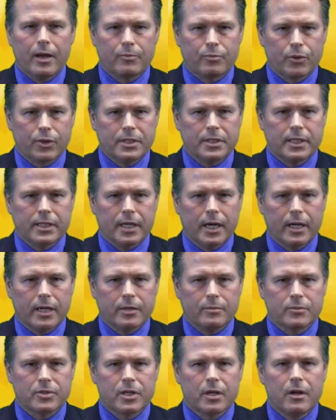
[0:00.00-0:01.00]
and printing
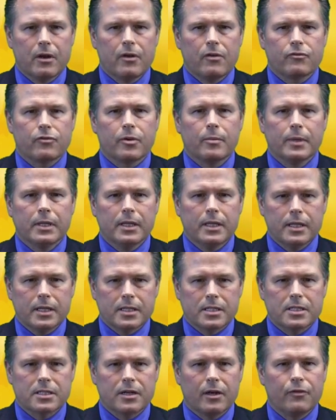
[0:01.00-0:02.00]
items from a
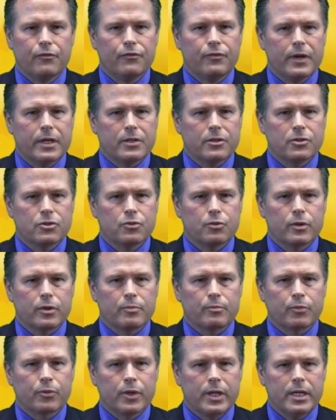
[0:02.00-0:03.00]
list of vendors
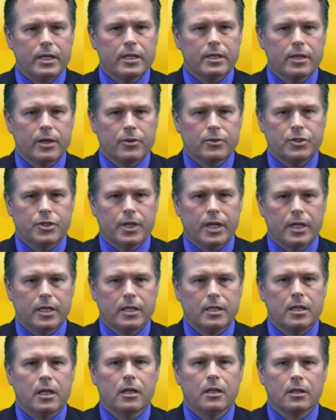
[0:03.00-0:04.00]
with
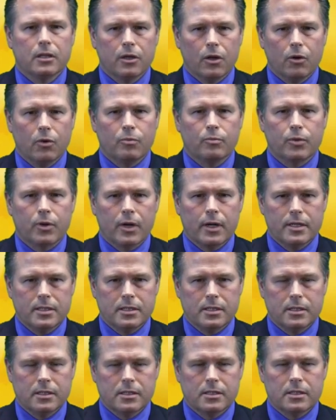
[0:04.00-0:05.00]
pre-negotiated low
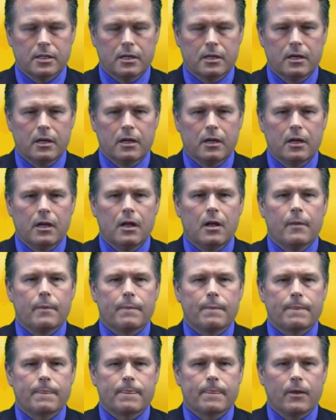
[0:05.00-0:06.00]
prices.
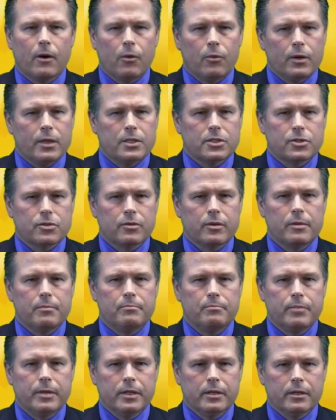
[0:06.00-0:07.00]

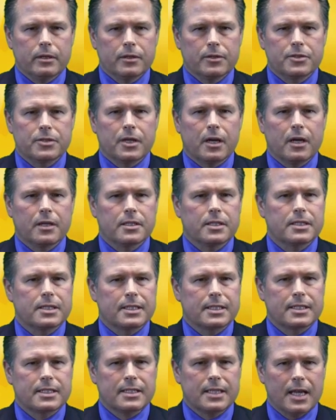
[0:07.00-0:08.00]
OS3 builds on the
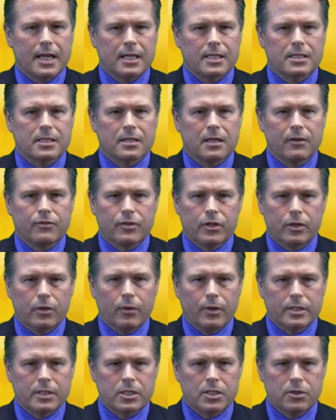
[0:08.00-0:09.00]
success of the
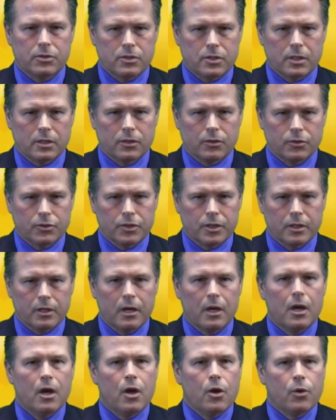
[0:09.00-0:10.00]
OS2 solution,
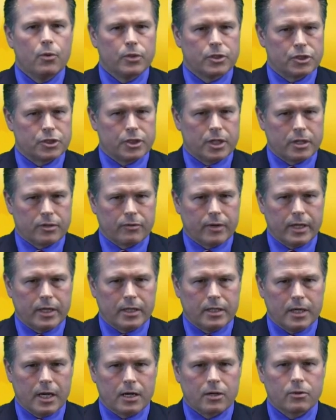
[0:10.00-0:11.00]
which
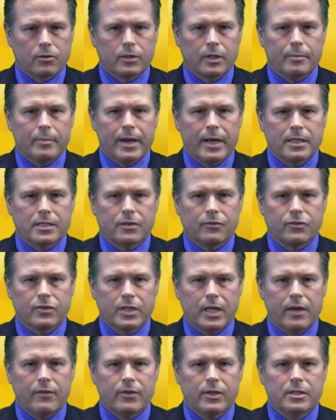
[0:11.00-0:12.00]
generated not only massive
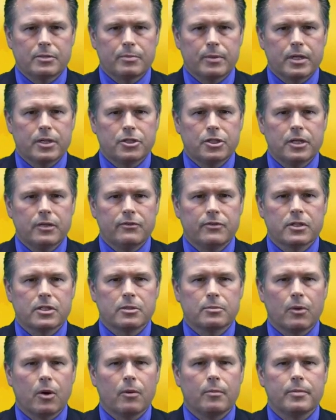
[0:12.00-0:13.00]
savings but achieved a
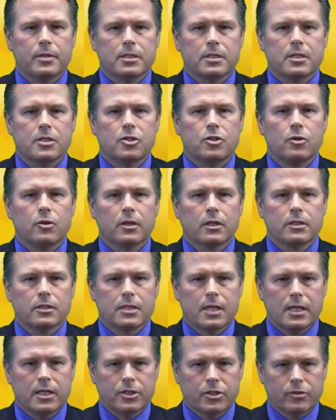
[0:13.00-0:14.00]
small business
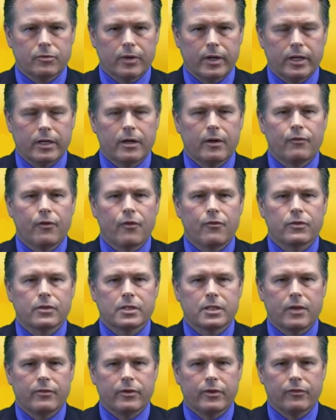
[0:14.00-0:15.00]
utilization rate of over
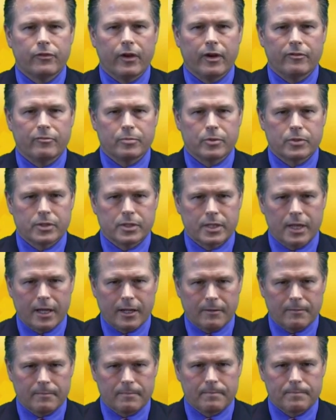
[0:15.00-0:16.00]

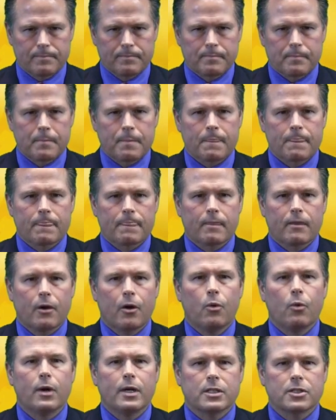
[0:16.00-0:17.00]
75%.
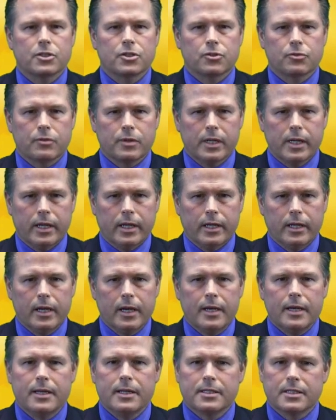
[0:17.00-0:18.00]
OS3
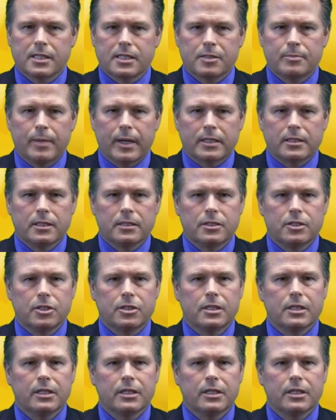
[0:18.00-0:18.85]
is expected to